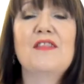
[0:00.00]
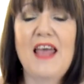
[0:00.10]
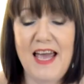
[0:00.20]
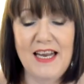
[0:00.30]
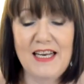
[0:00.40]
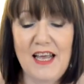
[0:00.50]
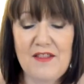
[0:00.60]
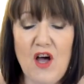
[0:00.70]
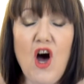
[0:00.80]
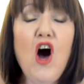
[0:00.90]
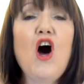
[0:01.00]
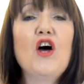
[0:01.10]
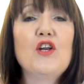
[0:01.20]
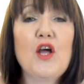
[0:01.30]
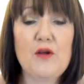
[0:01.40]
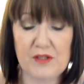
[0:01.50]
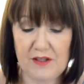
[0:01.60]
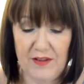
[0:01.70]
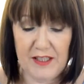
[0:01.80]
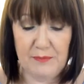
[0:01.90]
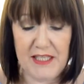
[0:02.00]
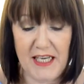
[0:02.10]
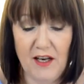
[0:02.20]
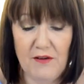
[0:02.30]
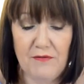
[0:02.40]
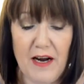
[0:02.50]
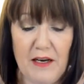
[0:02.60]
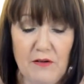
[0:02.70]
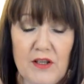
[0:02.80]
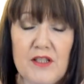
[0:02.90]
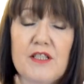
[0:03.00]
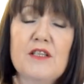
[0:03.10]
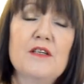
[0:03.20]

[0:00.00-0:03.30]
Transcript: then in the heart notes of this particular fragrance,